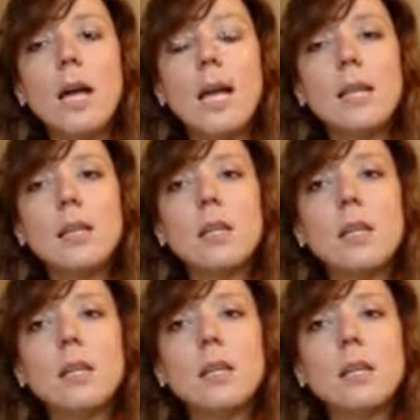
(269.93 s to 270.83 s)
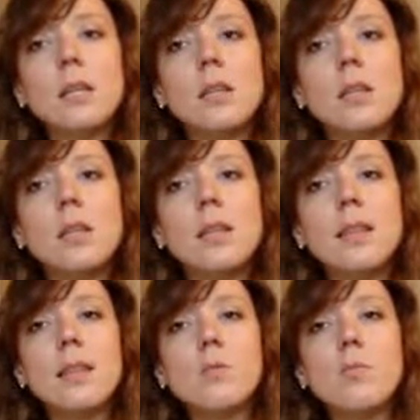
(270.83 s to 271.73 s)
and
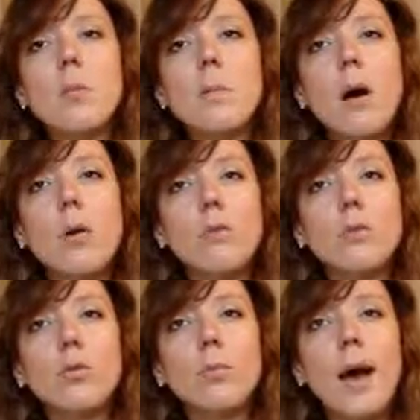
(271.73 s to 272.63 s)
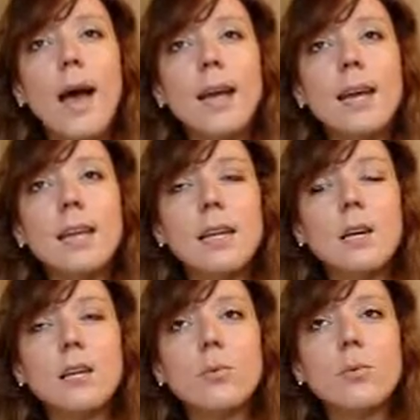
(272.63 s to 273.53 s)
it's probably Power of Goodbye in
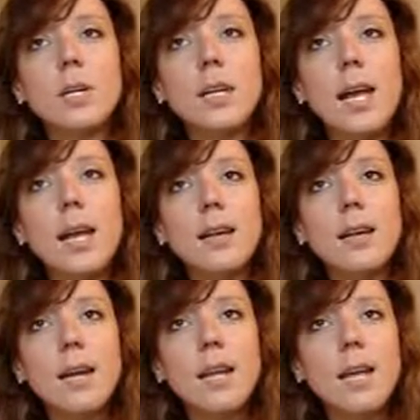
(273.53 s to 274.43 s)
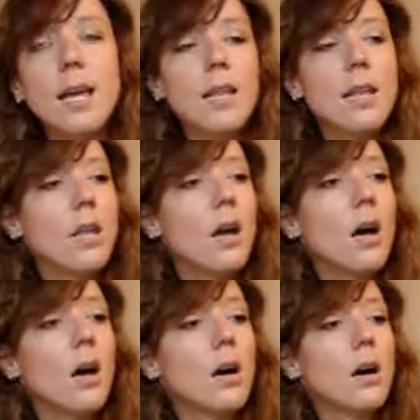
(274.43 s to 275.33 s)
there that I really like. And then,
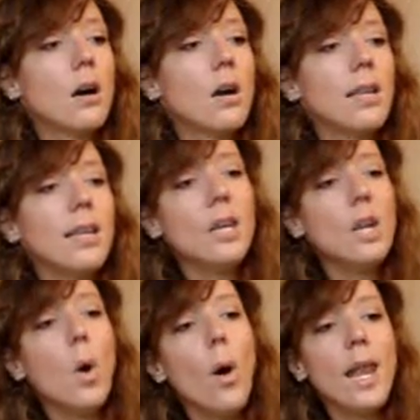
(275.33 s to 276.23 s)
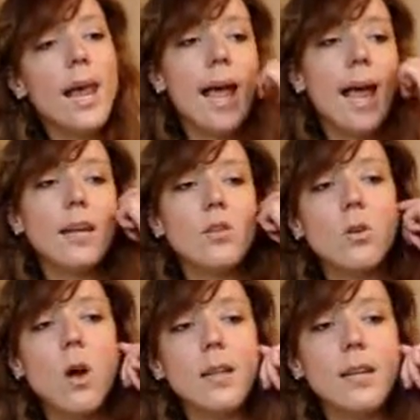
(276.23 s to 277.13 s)
uh, then you know I like the
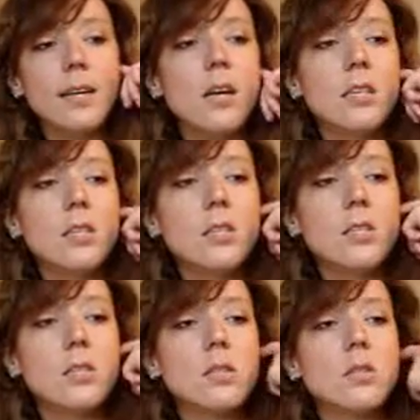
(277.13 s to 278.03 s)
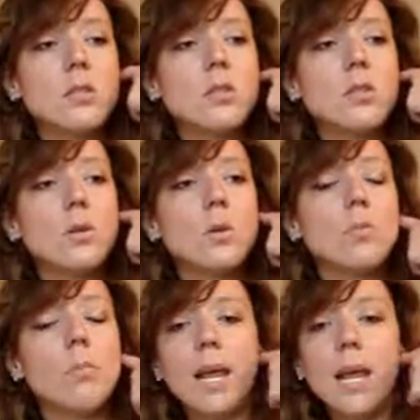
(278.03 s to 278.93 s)
Cardigans,
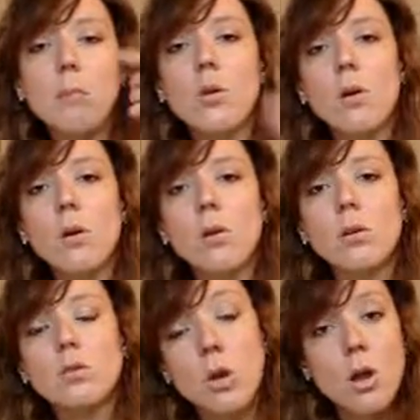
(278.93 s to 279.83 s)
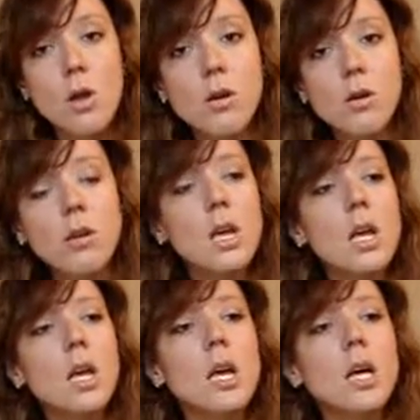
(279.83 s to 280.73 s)
Don't Blame Your Daughter.
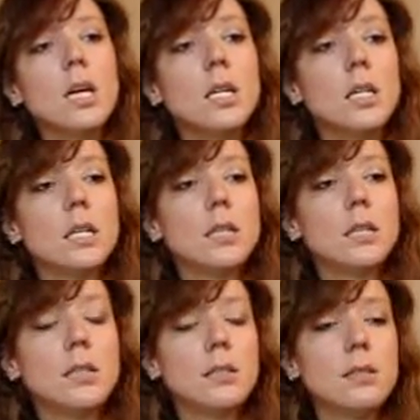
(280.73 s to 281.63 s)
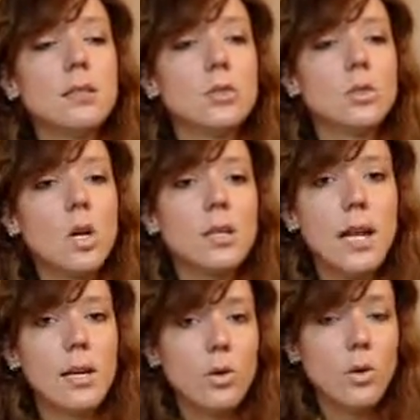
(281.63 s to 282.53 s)
Uh, this is a song
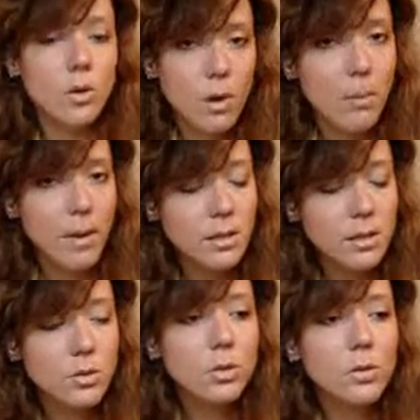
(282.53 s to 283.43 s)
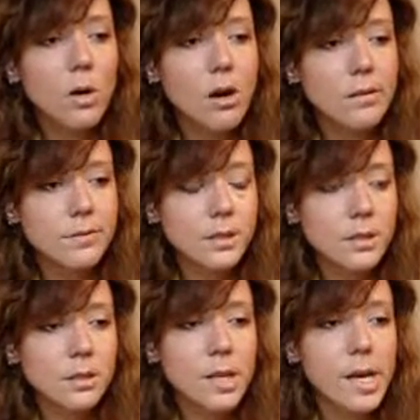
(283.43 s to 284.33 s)
that I, you know, come back to
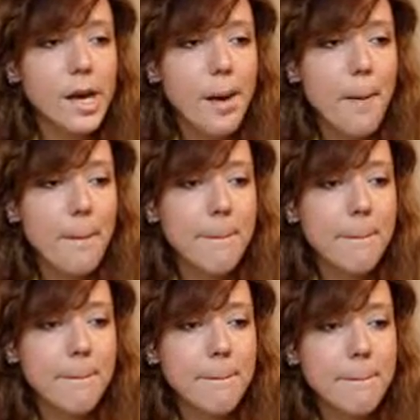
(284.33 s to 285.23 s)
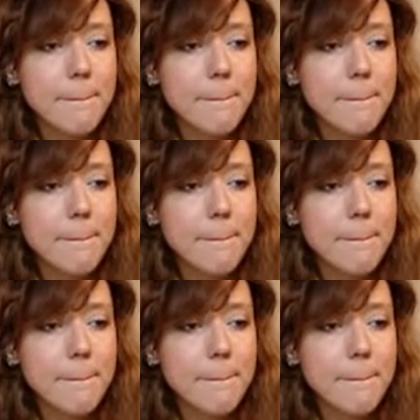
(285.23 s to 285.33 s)
often. Um,